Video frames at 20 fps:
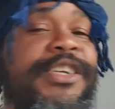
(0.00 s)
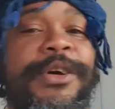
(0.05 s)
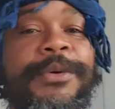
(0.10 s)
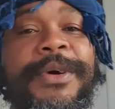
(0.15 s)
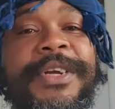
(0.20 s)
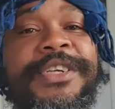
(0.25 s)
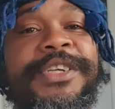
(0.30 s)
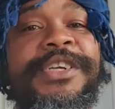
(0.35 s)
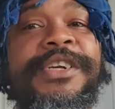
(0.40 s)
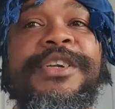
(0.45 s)

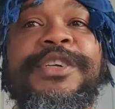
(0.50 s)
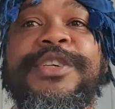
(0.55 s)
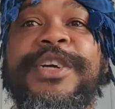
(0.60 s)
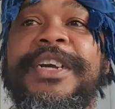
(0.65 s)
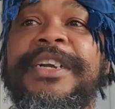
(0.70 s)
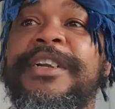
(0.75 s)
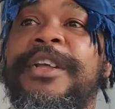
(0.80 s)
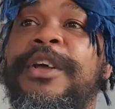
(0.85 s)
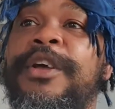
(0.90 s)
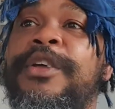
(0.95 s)
our
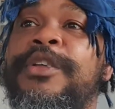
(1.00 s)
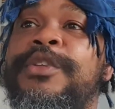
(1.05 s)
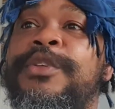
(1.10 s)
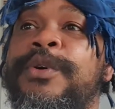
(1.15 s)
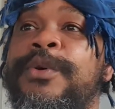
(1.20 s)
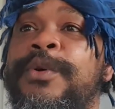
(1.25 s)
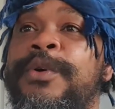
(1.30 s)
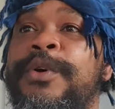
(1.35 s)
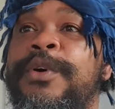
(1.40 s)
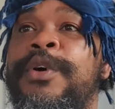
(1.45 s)
children
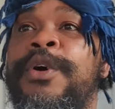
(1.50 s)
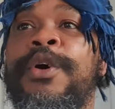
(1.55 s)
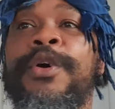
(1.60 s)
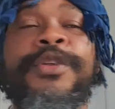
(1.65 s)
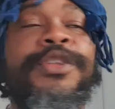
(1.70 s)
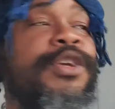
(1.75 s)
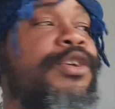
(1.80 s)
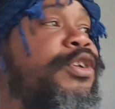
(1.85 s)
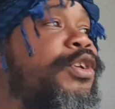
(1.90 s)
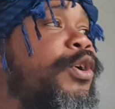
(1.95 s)
to go
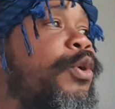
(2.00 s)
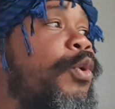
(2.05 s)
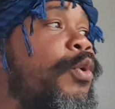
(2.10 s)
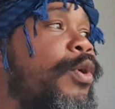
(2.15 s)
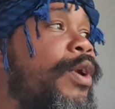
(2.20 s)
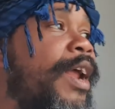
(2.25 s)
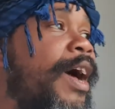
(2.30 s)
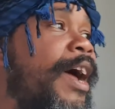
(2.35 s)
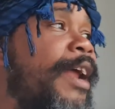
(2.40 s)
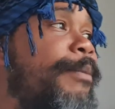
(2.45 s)
to
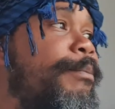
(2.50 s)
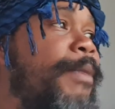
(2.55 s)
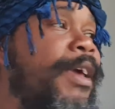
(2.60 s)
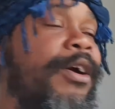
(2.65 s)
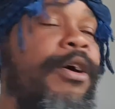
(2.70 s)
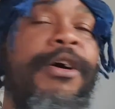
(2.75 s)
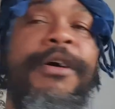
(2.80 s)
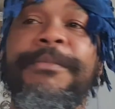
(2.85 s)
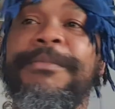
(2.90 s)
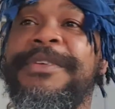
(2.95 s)
school and
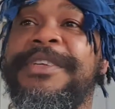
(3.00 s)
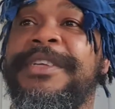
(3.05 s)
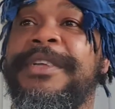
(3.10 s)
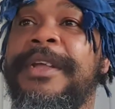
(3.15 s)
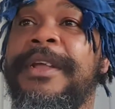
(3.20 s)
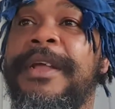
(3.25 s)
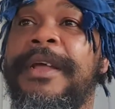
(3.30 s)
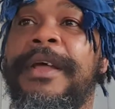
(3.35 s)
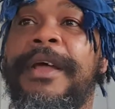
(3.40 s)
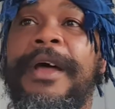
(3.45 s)
becomes
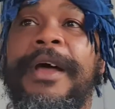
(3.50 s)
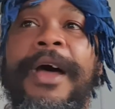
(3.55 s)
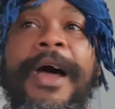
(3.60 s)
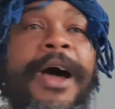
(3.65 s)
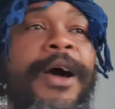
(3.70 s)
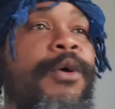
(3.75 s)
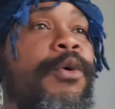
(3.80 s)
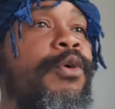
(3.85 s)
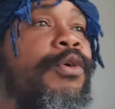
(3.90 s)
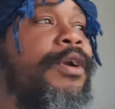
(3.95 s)

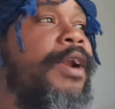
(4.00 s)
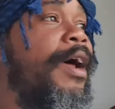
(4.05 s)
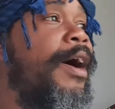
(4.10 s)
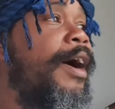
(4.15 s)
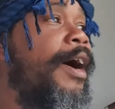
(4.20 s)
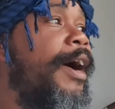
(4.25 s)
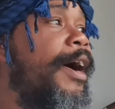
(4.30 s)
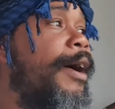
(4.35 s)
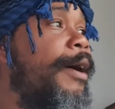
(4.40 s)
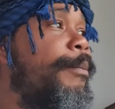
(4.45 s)
a good
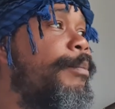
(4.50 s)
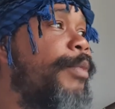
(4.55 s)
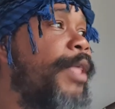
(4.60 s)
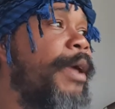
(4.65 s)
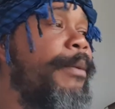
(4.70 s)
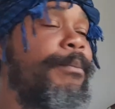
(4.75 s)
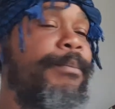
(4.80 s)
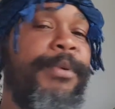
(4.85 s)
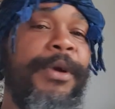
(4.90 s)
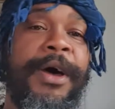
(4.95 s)
um,
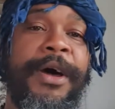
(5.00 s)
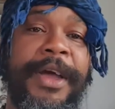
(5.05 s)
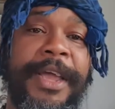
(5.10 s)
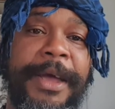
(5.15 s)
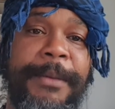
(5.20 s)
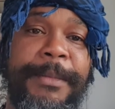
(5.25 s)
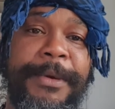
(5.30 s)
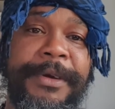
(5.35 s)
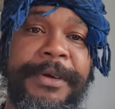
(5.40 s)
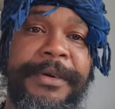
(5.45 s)

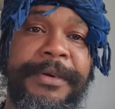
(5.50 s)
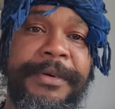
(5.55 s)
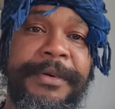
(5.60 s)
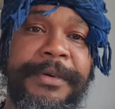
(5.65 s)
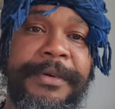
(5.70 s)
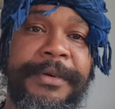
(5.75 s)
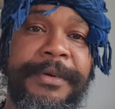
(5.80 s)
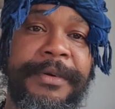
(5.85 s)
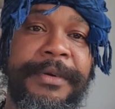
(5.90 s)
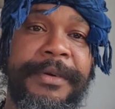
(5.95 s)
employer, man.
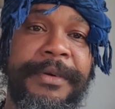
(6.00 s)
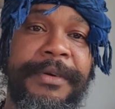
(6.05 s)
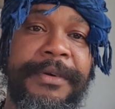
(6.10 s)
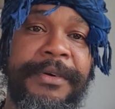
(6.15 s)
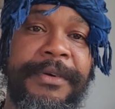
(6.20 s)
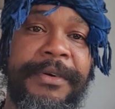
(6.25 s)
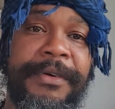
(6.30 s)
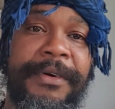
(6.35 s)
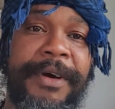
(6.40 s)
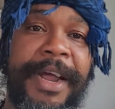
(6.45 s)

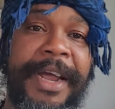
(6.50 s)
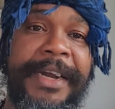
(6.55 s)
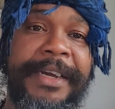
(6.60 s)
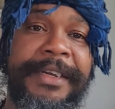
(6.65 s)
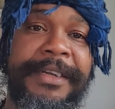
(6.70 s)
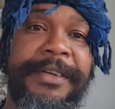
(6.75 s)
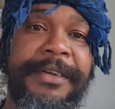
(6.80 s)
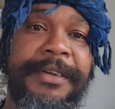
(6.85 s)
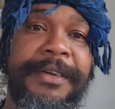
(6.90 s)
Right?